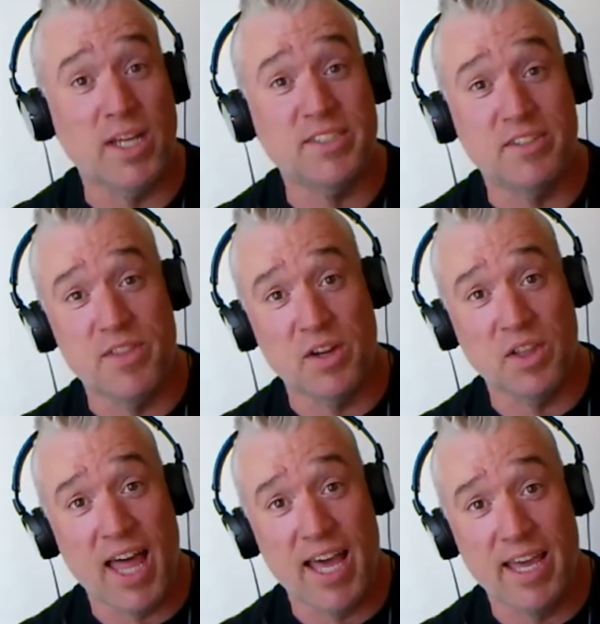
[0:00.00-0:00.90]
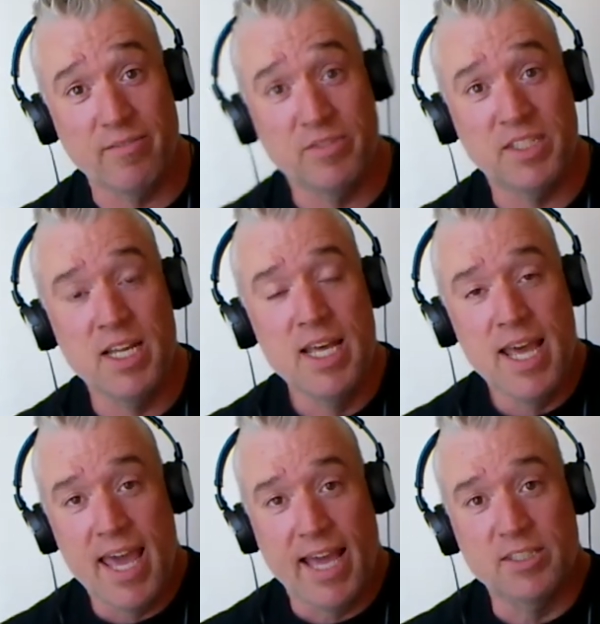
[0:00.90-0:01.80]
rest of their lives.
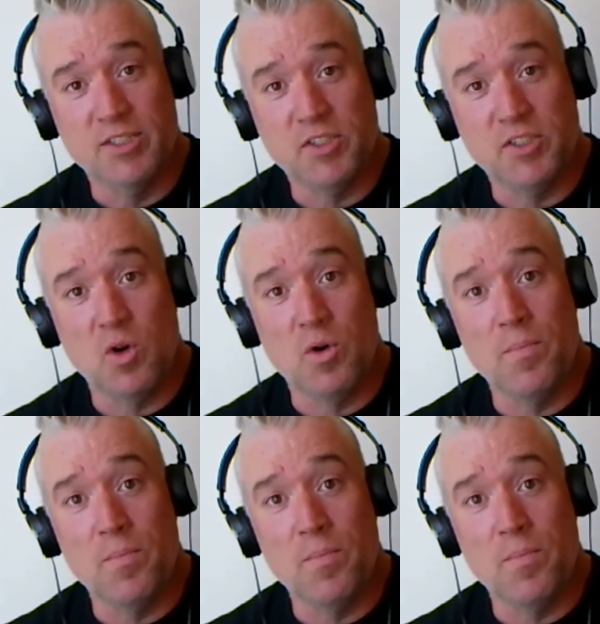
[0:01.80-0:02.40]
And so